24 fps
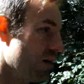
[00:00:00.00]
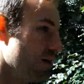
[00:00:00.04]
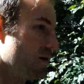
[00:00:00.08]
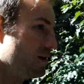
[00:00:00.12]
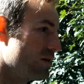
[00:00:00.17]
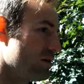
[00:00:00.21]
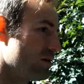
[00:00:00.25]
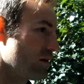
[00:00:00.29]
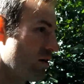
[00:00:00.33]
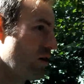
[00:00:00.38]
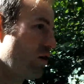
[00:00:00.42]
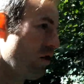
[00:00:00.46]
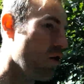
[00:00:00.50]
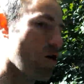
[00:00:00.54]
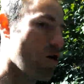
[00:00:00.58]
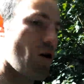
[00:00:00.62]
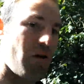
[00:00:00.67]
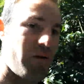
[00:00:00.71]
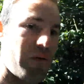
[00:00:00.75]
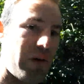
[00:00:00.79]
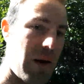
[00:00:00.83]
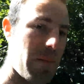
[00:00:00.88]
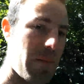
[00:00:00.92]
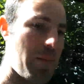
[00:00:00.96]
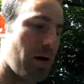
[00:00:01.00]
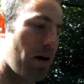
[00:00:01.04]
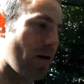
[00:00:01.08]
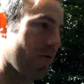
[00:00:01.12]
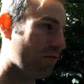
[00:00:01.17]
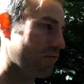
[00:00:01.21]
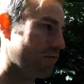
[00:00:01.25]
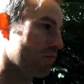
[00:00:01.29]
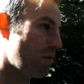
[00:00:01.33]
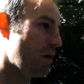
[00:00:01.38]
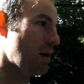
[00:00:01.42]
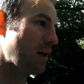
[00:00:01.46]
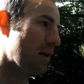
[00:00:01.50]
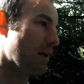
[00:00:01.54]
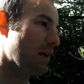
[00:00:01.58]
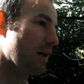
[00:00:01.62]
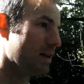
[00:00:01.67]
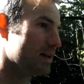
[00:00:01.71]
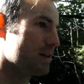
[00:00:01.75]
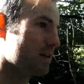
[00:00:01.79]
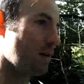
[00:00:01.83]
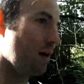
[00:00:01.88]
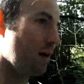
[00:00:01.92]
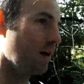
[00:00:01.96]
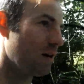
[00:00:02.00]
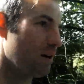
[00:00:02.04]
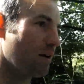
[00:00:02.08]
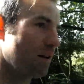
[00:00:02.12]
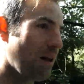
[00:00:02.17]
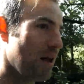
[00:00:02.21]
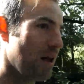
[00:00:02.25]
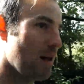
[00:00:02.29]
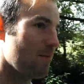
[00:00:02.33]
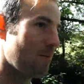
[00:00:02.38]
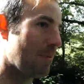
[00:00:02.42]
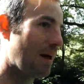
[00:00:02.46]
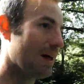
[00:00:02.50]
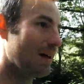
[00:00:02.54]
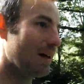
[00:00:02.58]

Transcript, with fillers: us of it, apart from really that sign back